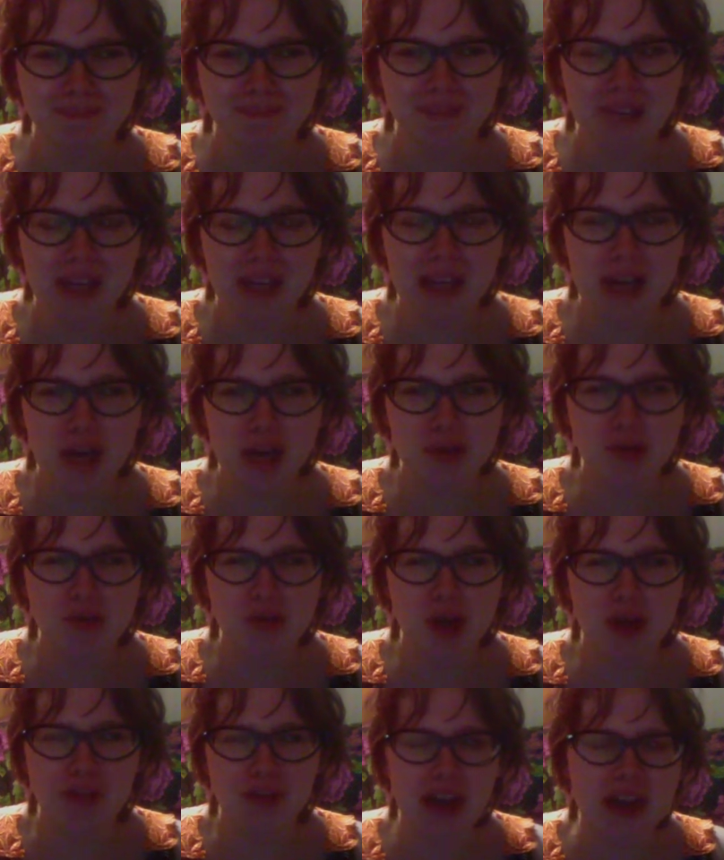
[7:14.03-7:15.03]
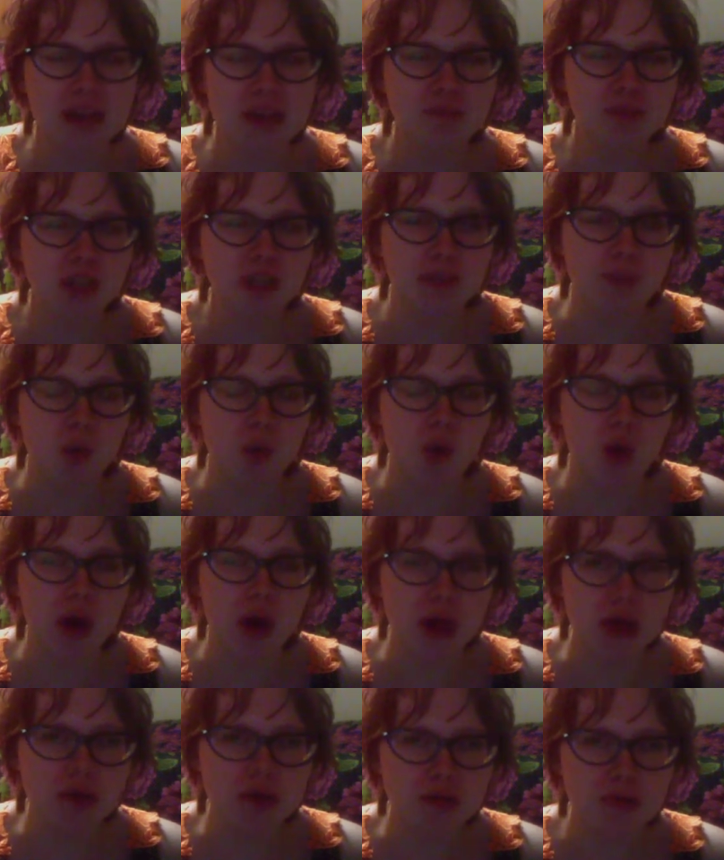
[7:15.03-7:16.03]
uh, stuff aimed at
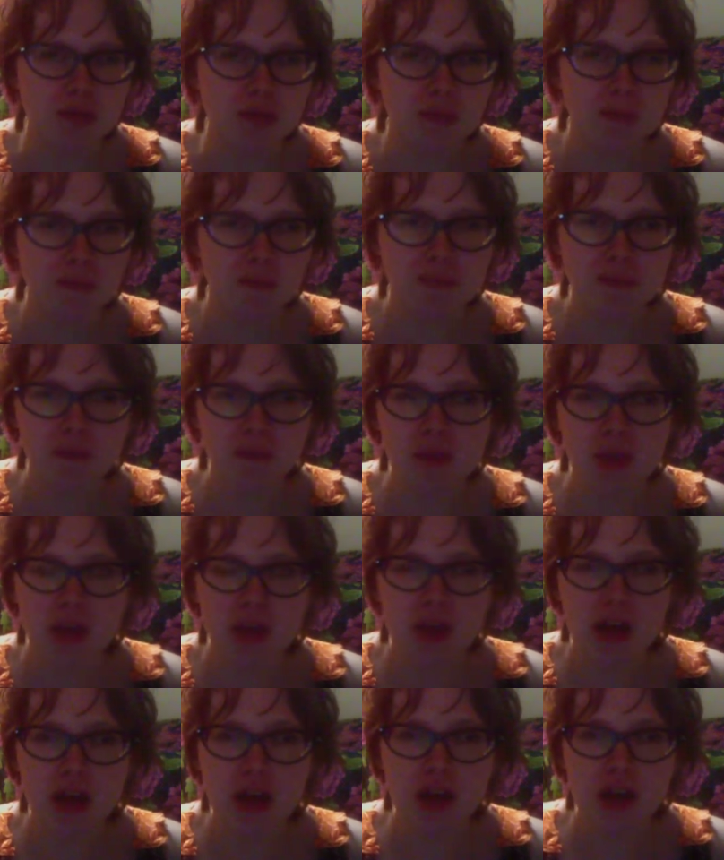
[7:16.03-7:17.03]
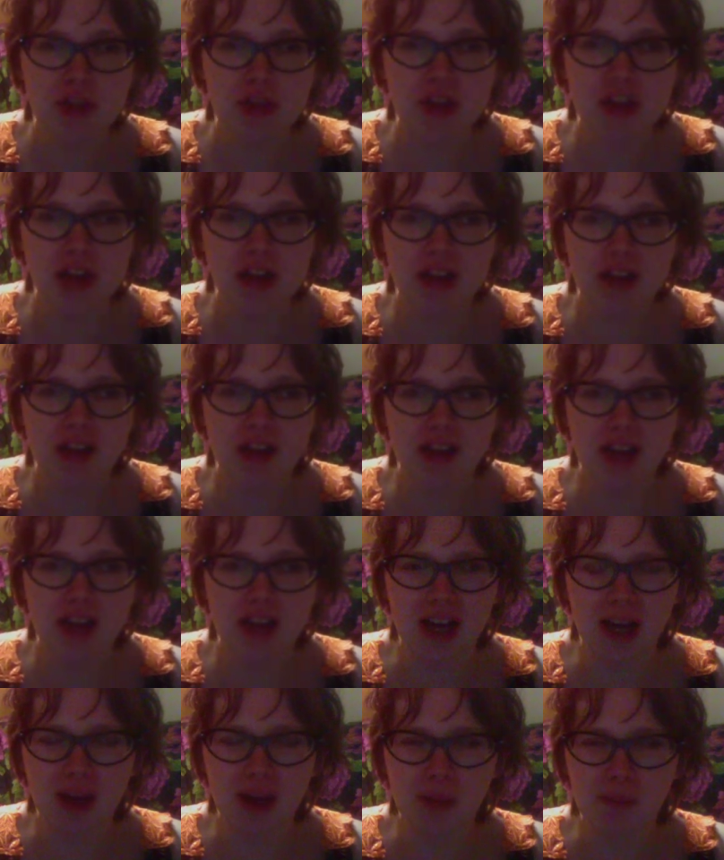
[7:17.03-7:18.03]
boys that
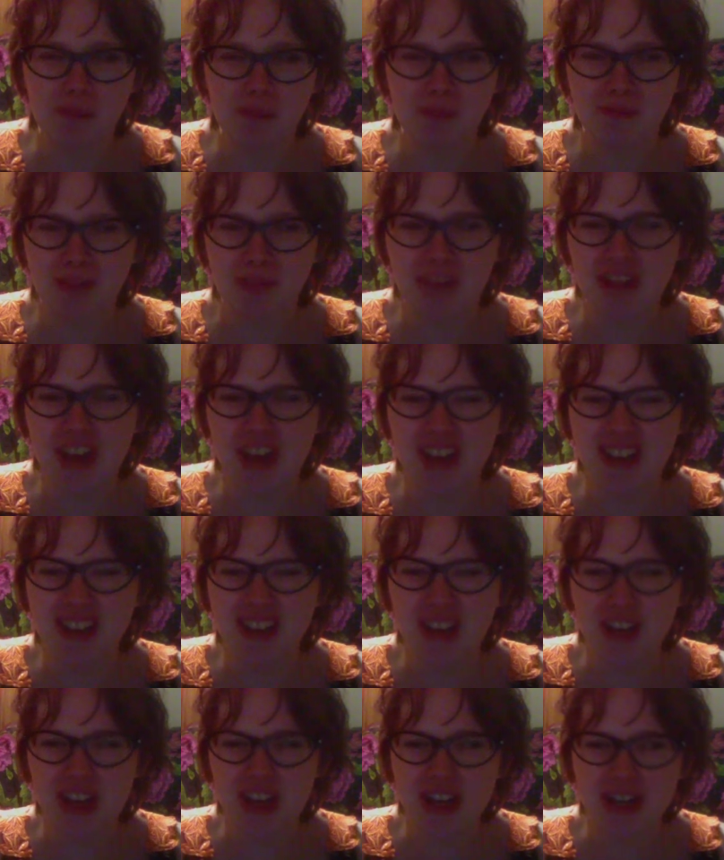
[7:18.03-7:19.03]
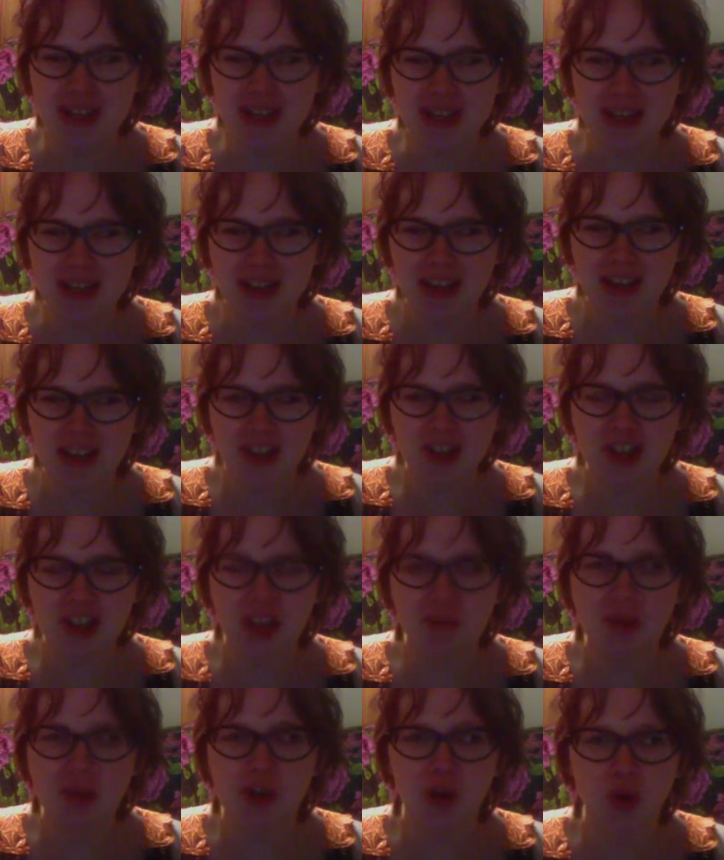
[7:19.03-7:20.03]
um, than the
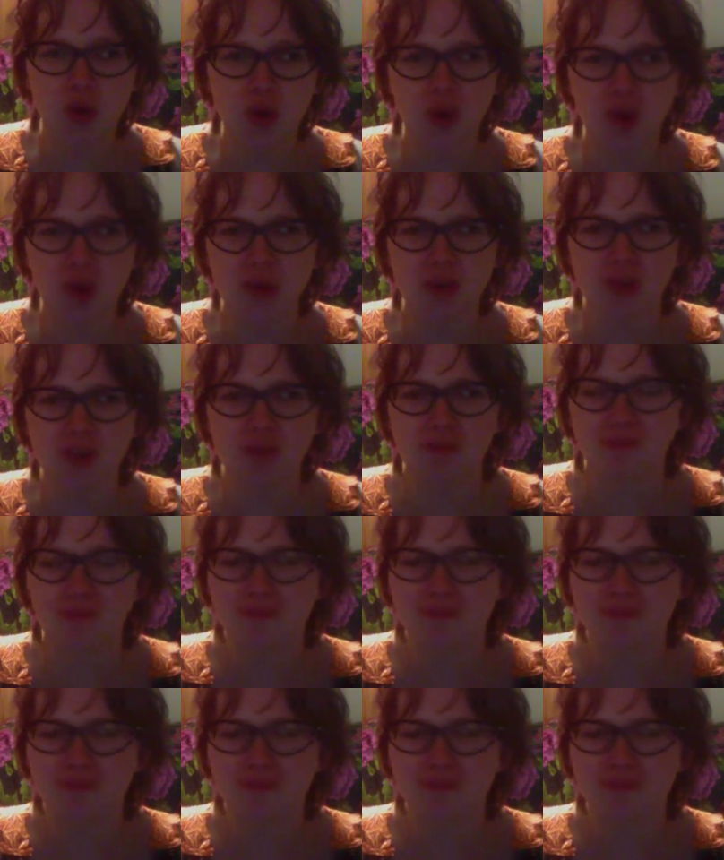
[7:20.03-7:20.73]
typical